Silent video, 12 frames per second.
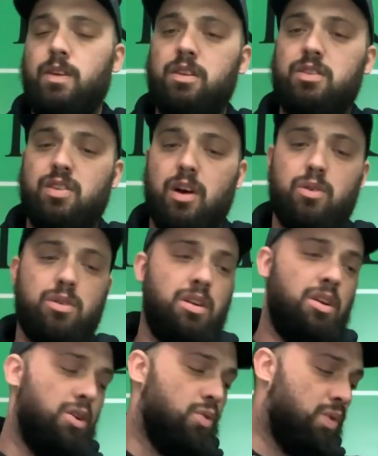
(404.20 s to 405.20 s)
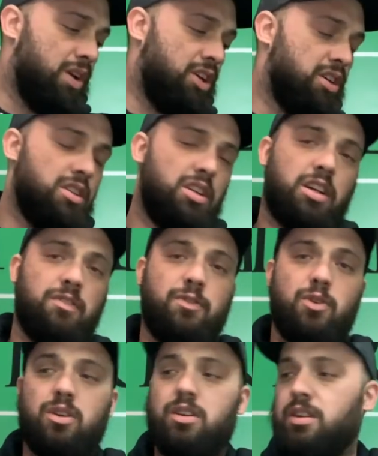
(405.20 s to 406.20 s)
So what you're looking
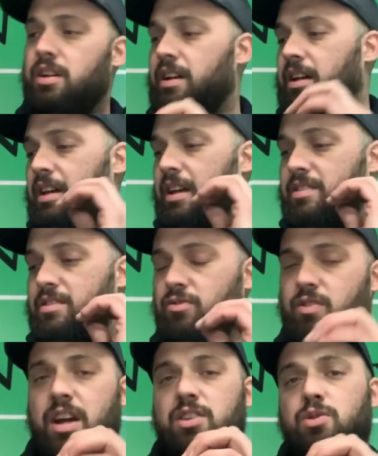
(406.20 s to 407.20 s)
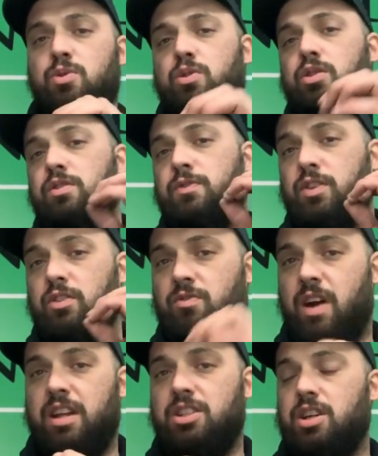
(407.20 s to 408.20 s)
for is the right tools for the
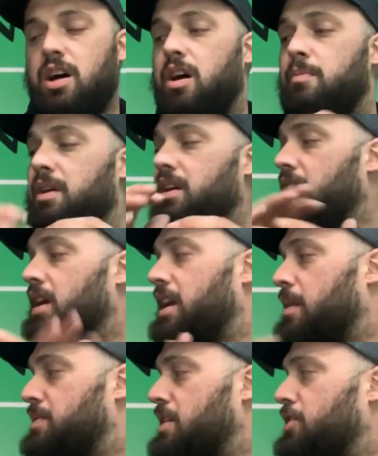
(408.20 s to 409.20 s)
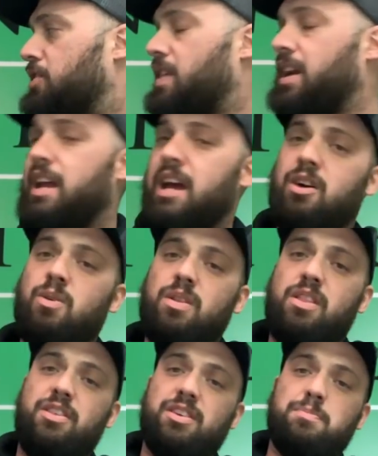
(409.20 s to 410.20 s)
right job. And I'm telling you right now,
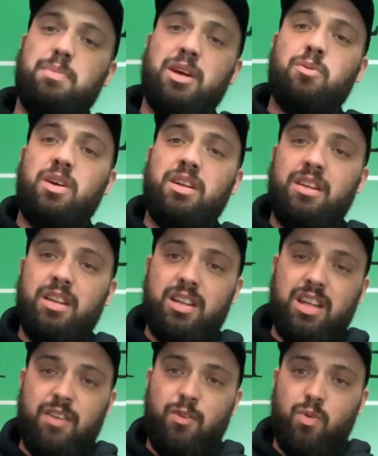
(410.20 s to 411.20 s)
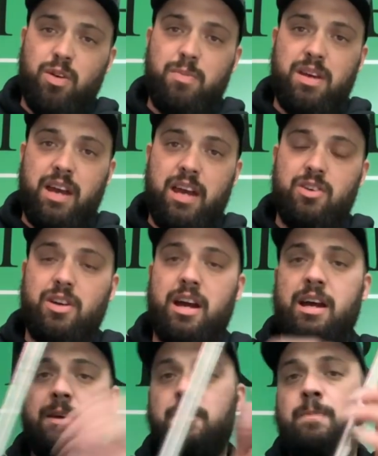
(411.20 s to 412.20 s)
this big one, if you want to be a hail
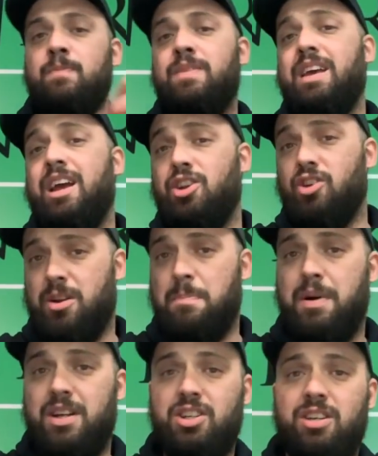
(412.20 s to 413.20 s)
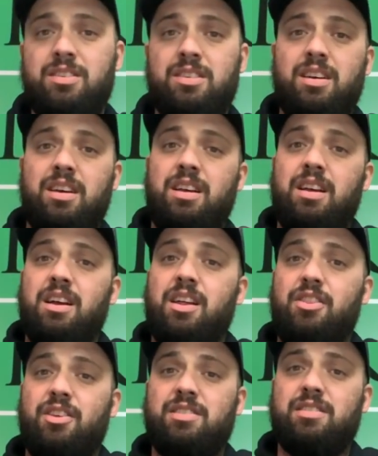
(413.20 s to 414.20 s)
guy and you're on a budget,
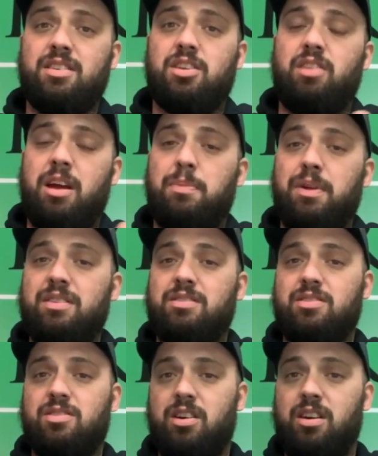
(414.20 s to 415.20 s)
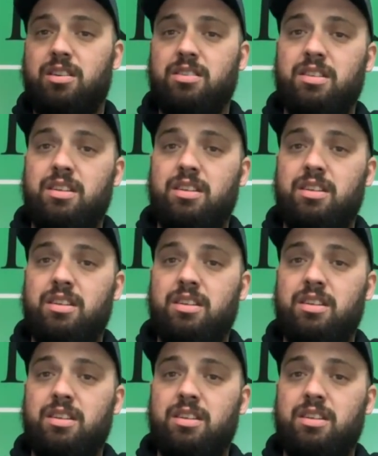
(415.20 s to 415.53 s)
this is a great place to start.